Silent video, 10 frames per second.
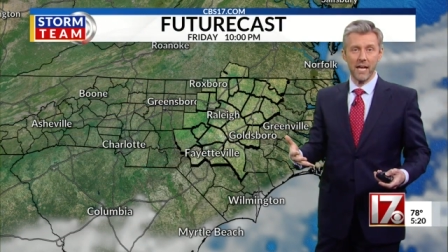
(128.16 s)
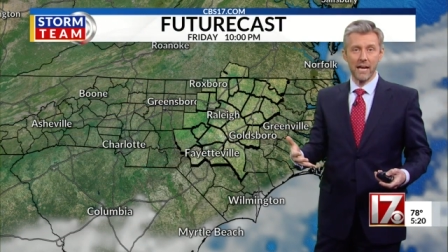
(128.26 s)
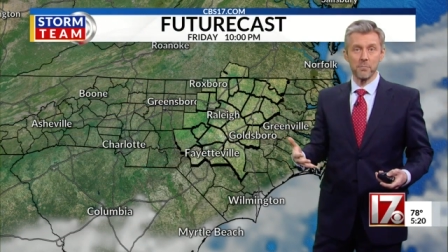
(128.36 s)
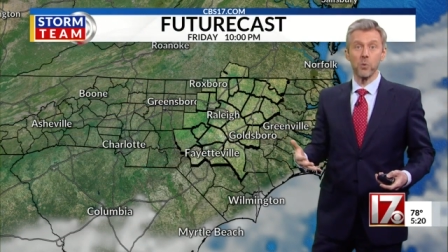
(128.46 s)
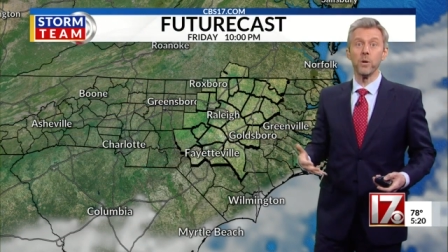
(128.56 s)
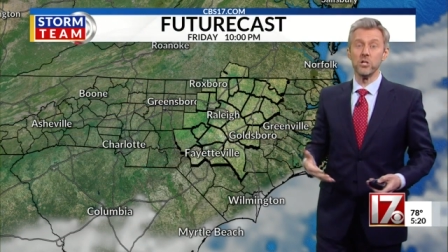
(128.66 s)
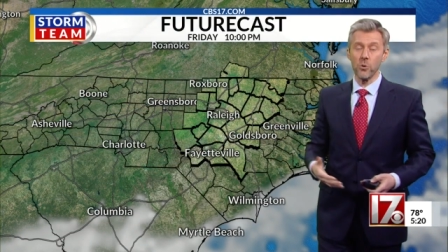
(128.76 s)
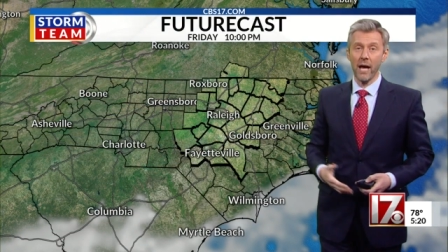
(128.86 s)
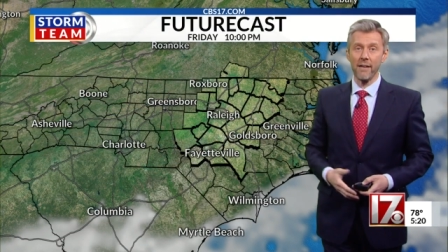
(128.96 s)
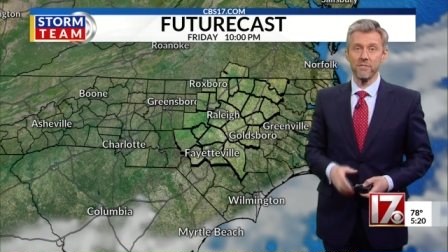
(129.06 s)
that. But we do
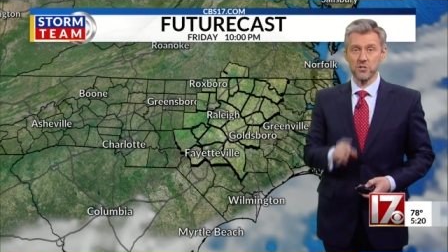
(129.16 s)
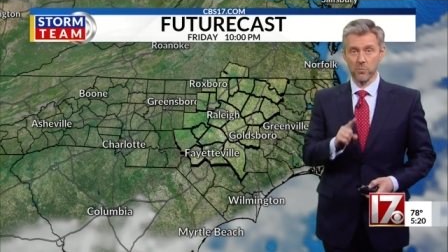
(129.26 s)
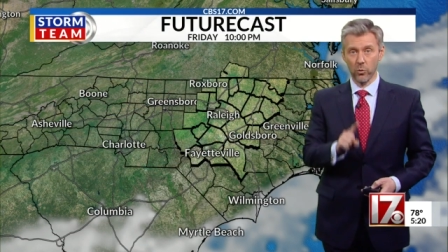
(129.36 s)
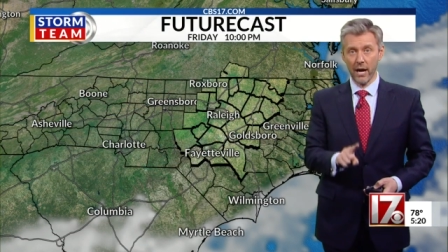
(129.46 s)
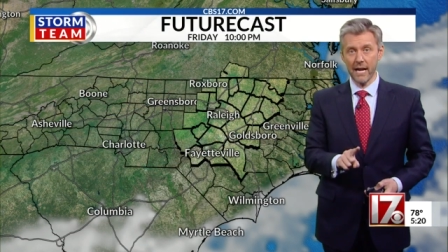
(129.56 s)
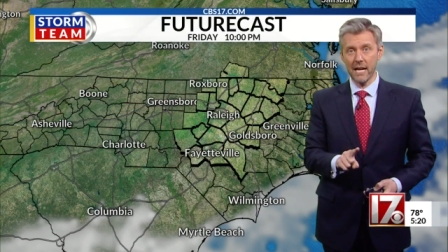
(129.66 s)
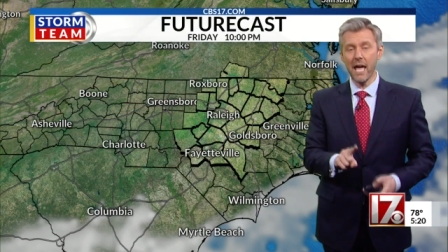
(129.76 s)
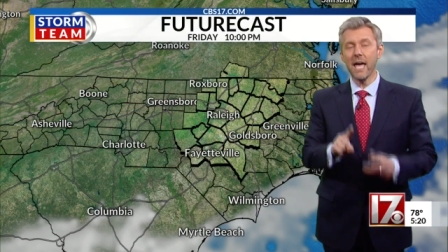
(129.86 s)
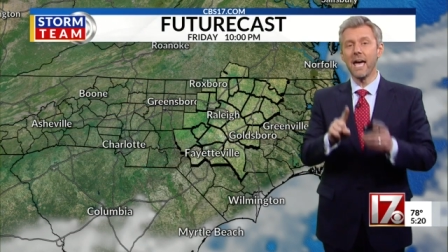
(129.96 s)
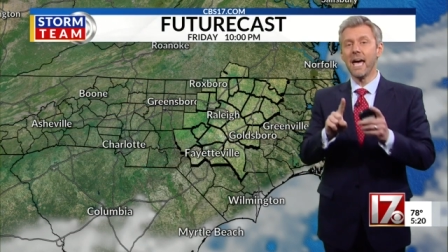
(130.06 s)
have some rain
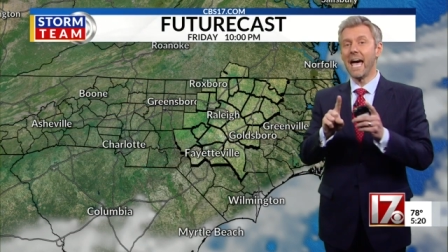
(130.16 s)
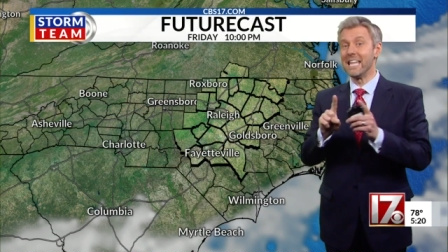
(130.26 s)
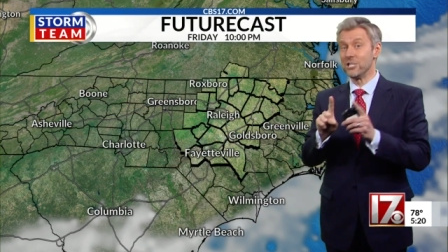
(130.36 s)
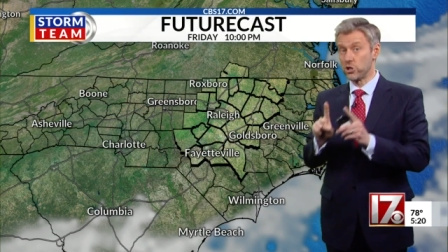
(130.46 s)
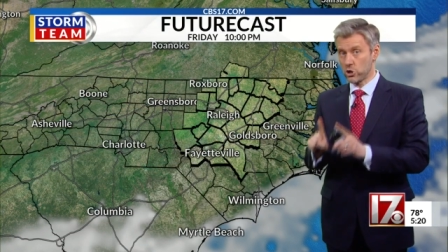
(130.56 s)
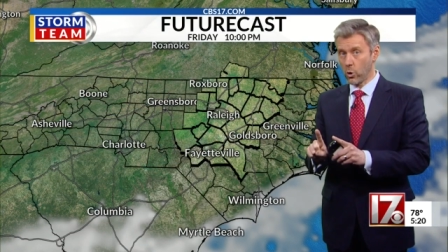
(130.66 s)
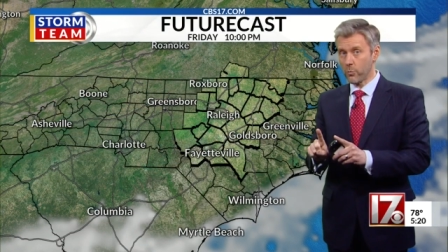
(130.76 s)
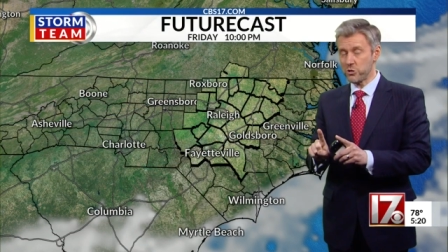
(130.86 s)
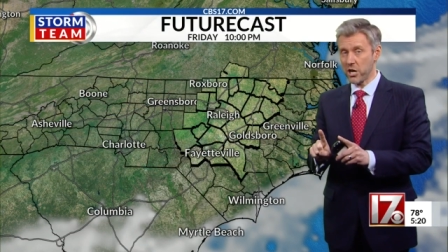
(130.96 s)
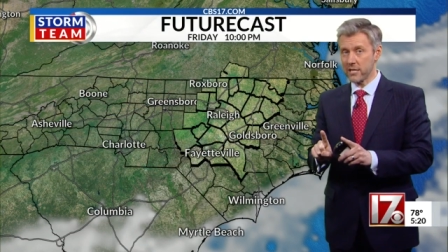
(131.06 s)
and storm
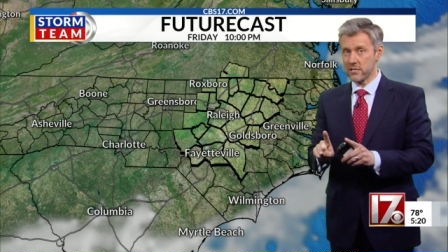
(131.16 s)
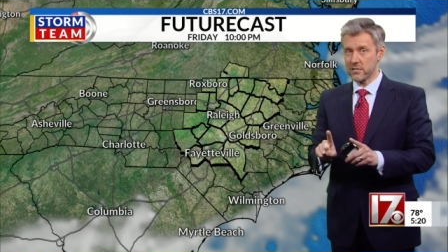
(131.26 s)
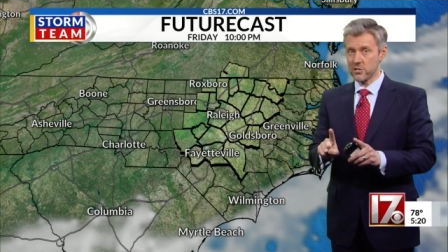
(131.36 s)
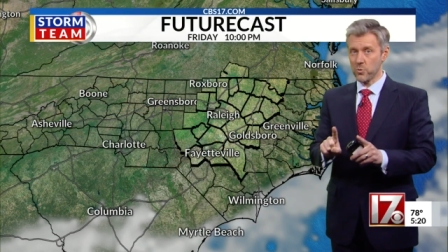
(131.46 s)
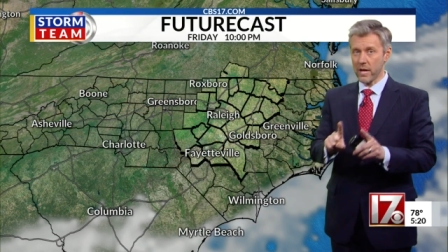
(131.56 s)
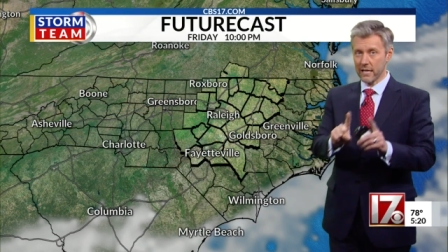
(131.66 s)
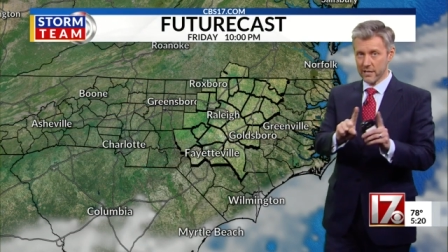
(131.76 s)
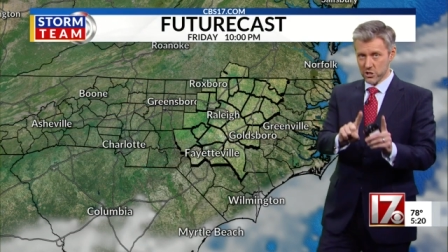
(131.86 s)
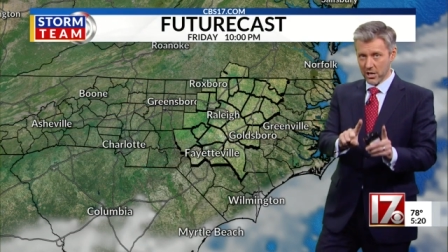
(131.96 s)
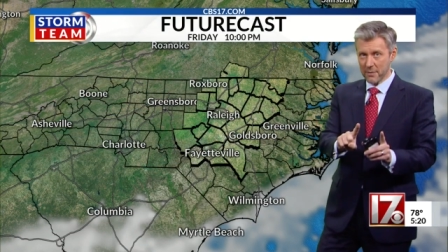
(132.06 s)
chances this weekend.
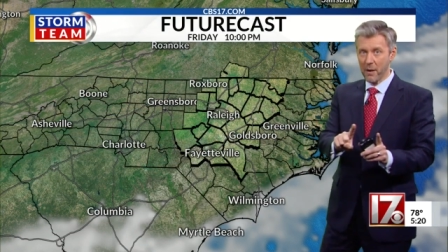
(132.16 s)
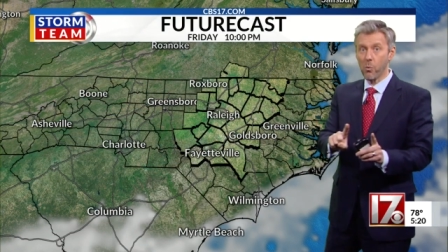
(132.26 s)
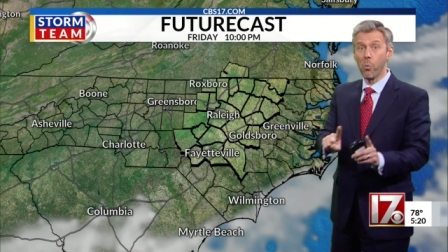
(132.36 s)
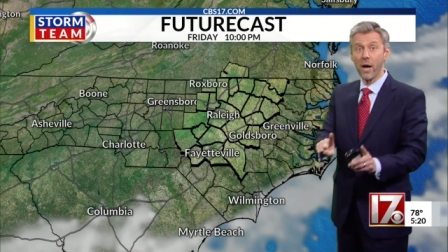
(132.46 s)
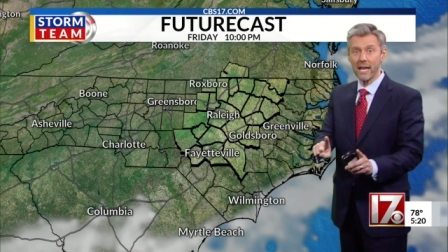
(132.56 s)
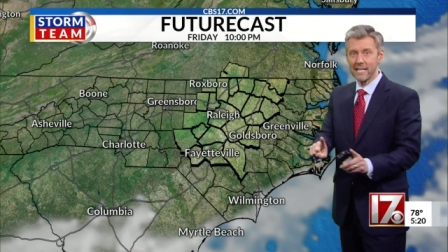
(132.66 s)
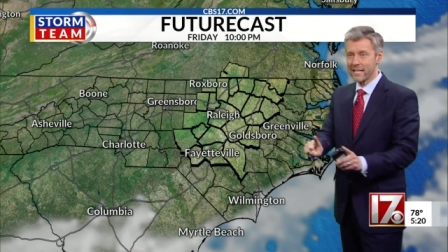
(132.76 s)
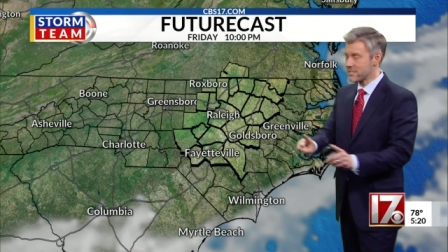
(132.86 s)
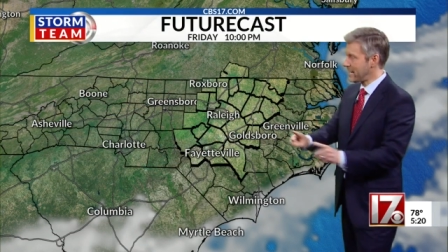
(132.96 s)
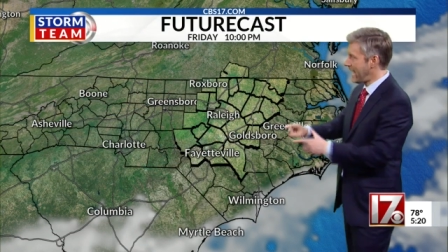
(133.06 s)
Let's talk about when that's going to